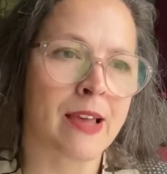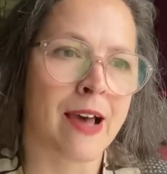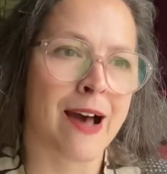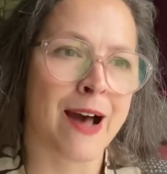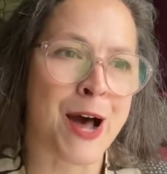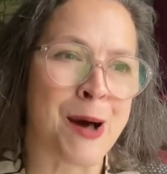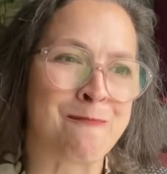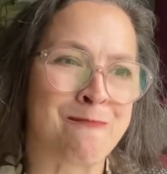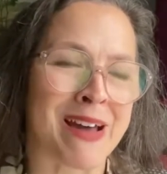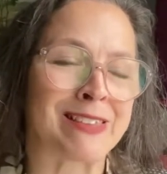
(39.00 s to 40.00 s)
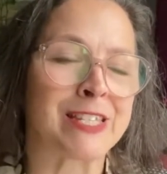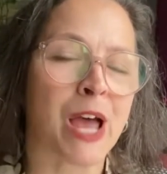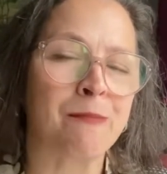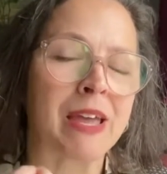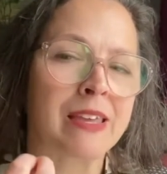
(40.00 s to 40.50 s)
by the
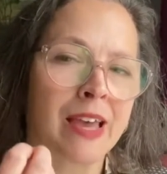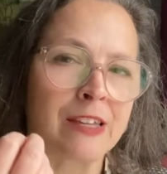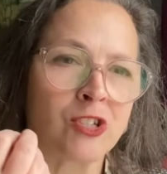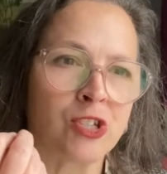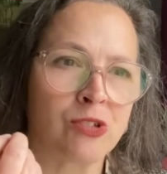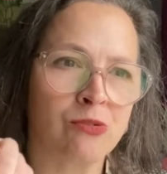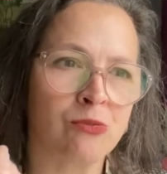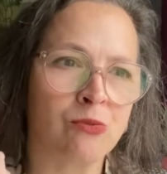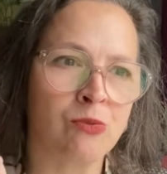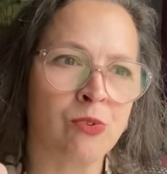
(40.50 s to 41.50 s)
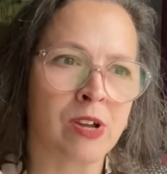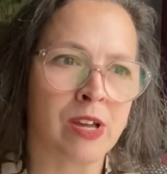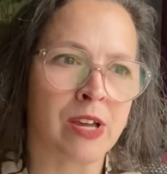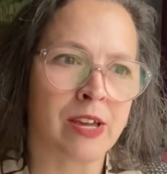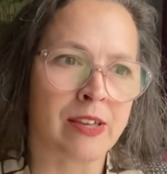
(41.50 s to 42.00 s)
time I get to
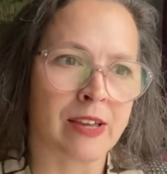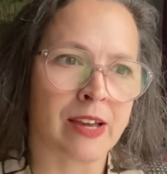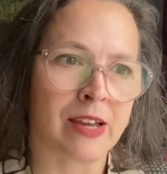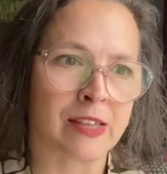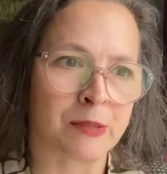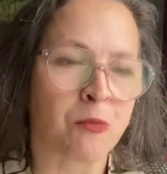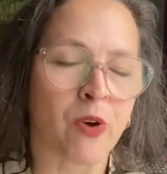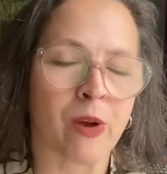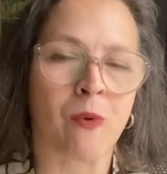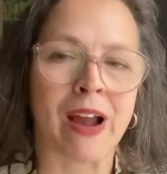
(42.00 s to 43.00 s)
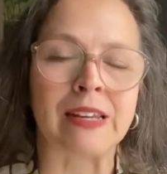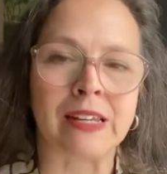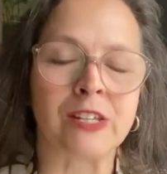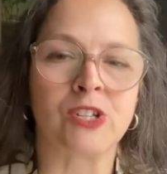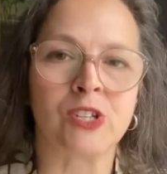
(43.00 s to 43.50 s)
the point where I
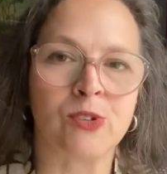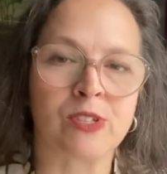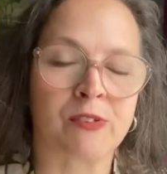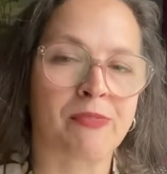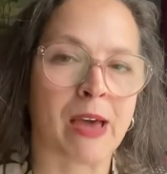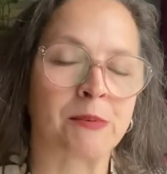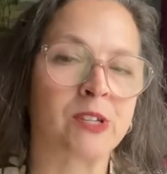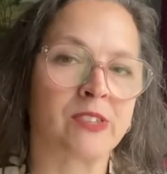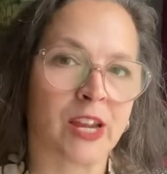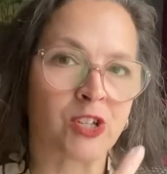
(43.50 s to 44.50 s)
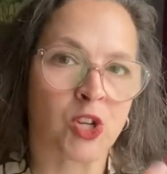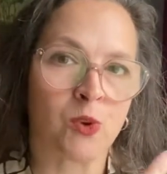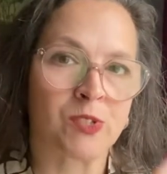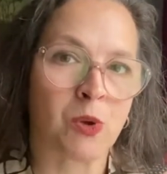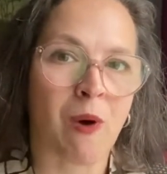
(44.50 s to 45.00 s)
need to use the fabrics that I
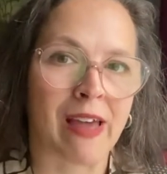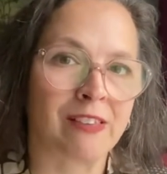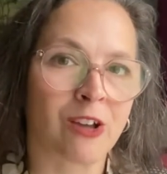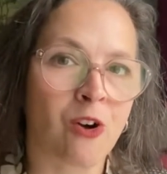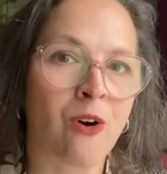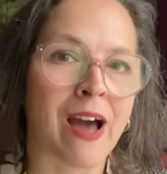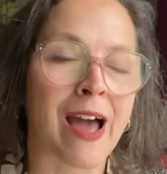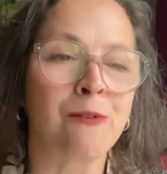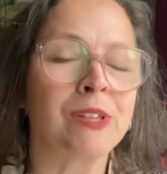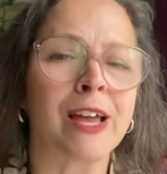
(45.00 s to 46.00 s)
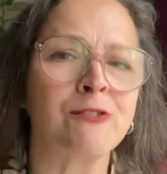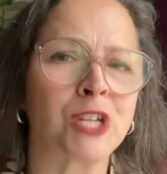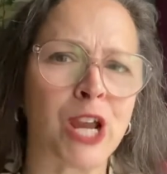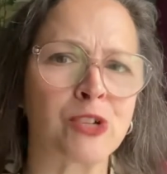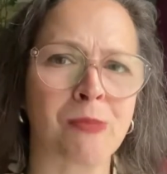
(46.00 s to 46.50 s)
chose a while ago, I will have
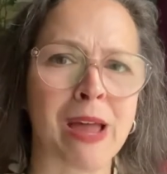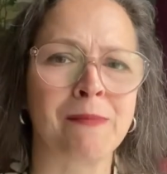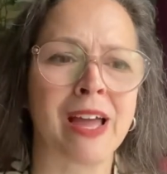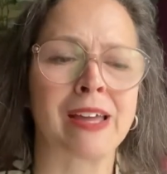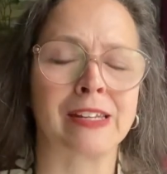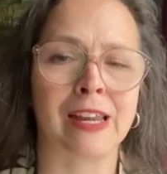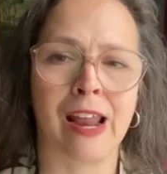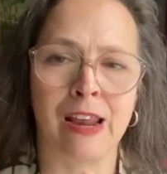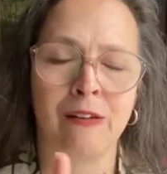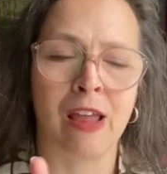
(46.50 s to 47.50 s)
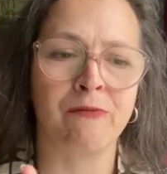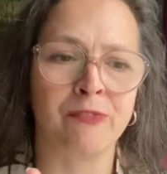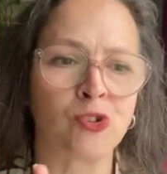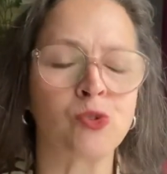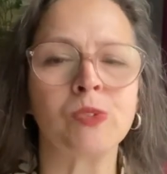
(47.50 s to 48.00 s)
changed my mind, and
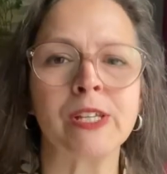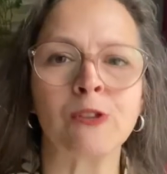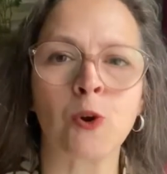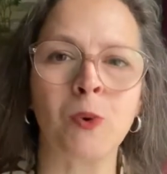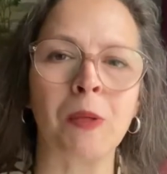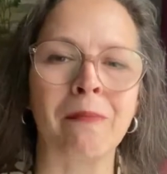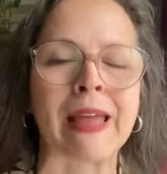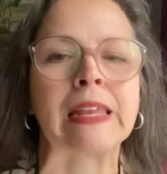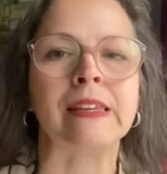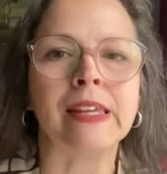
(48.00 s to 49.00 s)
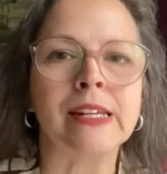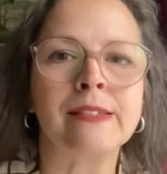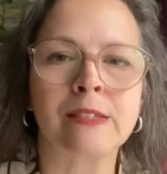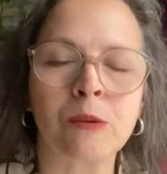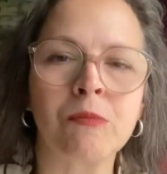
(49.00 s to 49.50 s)
visually the quilt might need
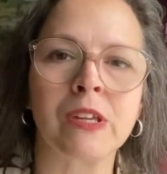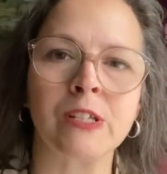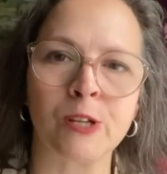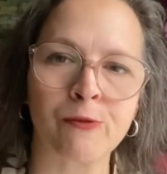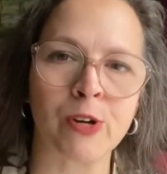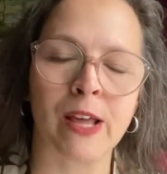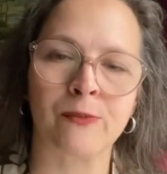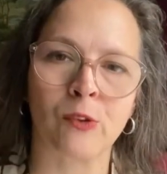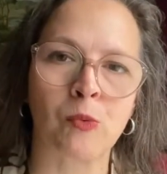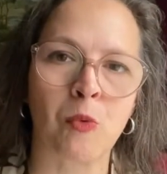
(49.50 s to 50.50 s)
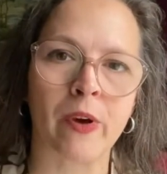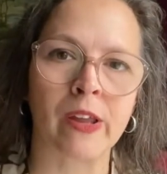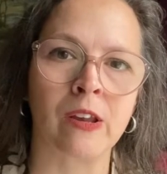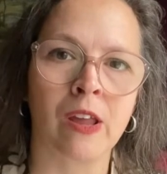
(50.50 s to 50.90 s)
something different at this point,